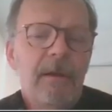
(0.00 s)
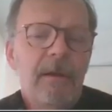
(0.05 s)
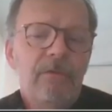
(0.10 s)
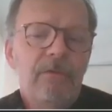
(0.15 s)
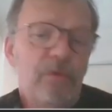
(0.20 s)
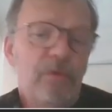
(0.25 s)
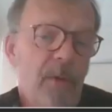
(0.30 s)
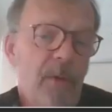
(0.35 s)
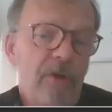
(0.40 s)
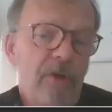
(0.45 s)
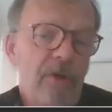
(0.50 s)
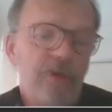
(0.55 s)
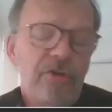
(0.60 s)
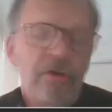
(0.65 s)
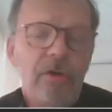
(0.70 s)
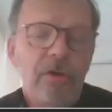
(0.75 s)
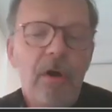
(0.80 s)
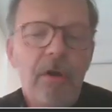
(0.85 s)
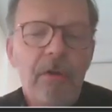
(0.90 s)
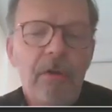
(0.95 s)
Too much
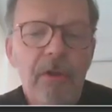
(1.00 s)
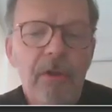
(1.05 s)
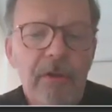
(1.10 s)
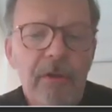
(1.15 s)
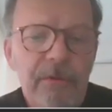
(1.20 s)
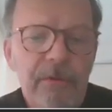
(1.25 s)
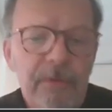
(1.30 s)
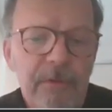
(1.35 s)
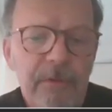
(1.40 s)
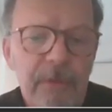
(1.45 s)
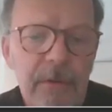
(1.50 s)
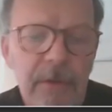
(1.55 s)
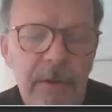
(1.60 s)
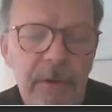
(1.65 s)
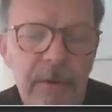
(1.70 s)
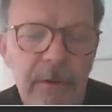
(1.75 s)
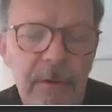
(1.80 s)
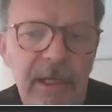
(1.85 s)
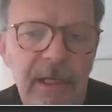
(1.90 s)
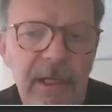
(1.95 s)
or not
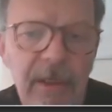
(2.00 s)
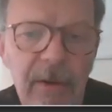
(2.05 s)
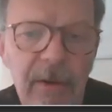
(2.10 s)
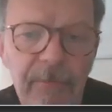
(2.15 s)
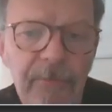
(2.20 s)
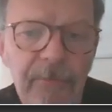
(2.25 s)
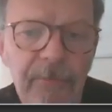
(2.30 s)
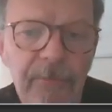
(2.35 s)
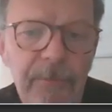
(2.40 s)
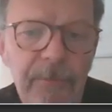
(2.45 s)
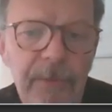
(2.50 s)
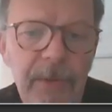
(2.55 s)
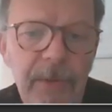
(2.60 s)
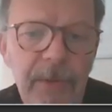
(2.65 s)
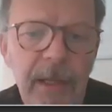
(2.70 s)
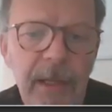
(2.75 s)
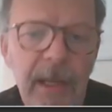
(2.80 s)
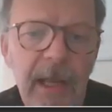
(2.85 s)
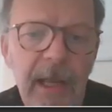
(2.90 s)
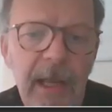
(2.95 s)
enough?
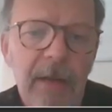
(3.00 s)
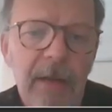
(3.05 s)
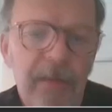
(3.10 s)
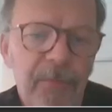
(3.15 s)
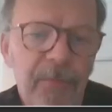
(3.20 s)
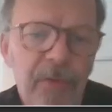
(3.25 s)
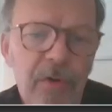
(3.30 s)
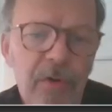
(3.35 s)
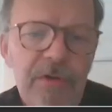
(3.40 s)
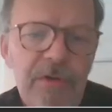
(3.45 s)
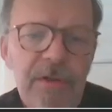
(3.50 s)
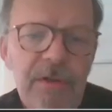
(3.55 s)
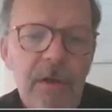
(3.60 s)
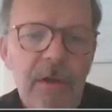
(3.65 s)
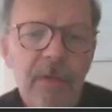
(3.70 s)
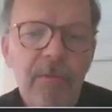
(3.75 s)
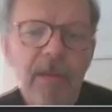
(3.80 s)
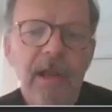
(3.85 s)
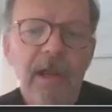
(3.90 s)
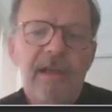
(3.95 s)
And of course,
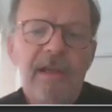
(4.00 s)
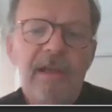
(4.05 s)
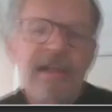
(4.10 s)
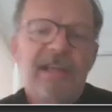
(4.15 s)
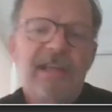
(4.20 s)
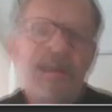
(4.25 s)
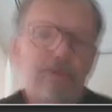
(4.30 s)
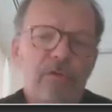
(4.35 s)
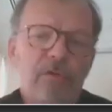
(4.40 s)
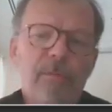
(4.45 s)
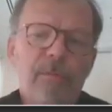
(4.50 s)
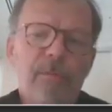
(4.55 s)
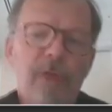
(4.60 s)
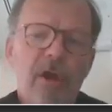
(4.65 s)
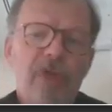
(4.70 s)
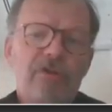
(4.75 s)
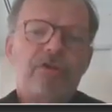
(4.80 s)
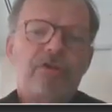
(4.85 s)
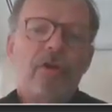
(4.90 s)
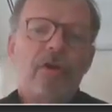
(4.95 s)
when I say too
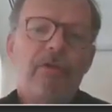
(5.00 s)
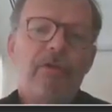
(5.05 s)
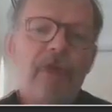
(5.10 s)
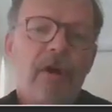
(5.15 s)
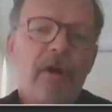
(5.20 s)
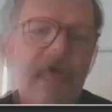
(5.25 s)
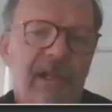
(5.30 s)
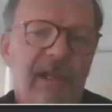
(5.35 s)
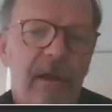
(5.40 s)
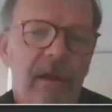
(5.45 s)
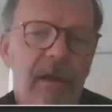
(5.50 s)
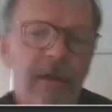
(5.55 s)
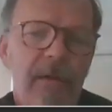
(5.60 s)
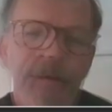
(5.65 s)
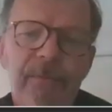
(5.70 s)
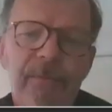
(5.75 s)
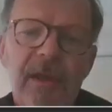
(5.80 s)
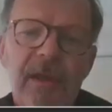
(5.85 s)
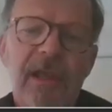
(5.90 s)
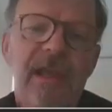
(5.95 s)
much or not enough,
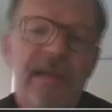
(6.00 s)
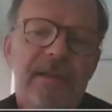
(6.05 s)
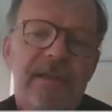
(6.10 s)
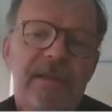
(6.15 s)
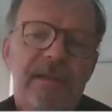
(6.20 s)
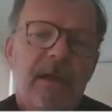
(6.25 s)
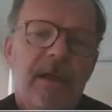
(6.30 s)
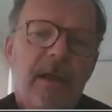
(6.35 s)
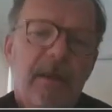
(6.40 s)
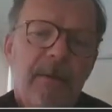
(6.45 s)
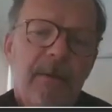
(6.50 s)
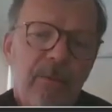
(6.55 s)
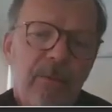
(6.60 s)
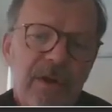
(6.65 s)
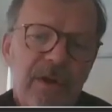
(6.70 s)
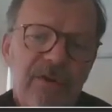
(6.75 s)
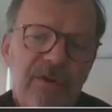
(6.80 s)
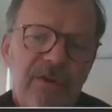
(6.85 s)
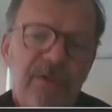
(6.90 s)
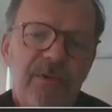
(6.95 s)
is
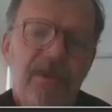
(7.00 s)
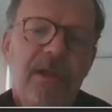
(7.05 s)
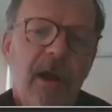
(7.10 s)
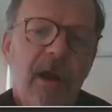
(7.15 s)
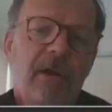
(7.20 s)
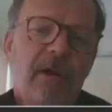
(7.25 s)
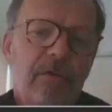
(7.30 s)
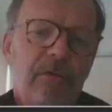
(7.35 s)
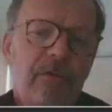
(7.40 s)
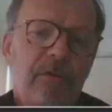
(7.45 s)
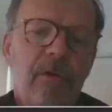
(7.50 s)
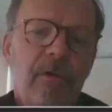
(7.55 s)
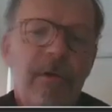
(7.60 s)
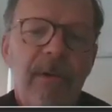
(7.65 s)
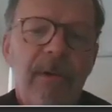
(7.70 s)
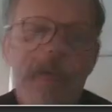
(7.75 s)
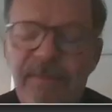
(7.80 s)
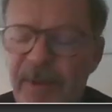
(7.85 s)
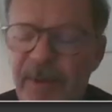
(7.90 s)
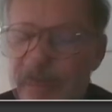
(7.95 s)
with regard to the
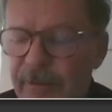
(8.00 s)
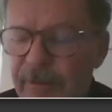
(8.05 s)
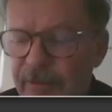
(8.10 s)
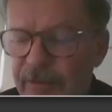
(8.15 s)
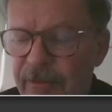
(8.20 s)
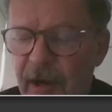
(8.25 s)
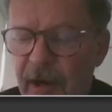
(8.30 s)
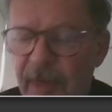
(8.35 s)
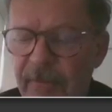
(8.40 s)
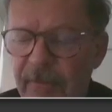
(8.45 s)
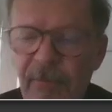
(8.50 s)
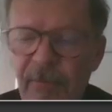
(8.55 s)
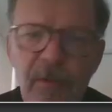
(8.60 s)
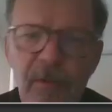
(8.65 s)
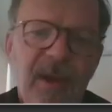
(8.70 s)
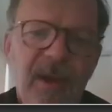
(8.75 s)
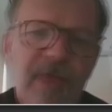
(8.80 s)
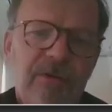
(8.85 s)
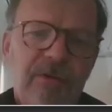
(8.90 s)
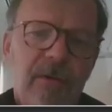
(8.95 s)
respiratory drive of the
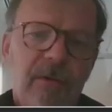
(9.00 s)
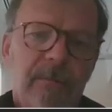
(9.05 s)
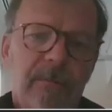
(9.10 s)
patient.